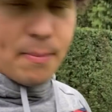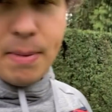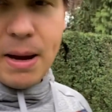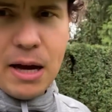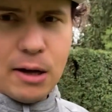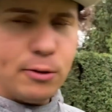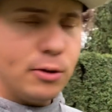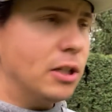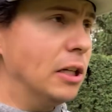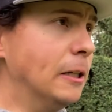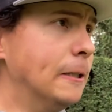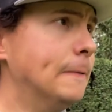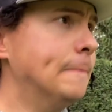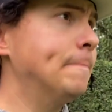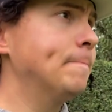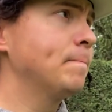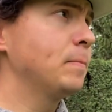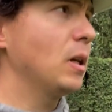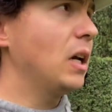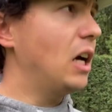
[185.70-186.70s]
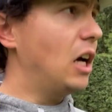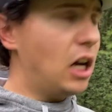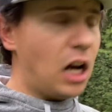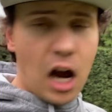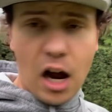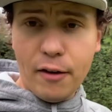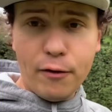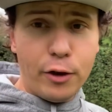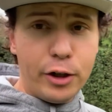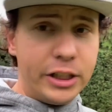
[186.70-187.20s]
pounds,
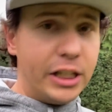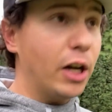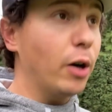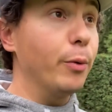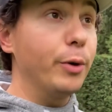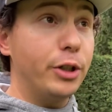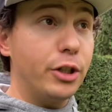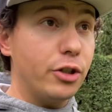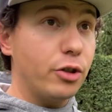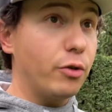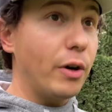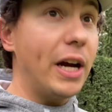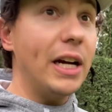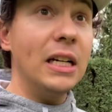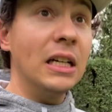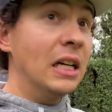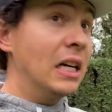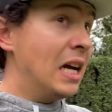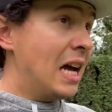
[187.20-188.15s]
hovering there, which is great.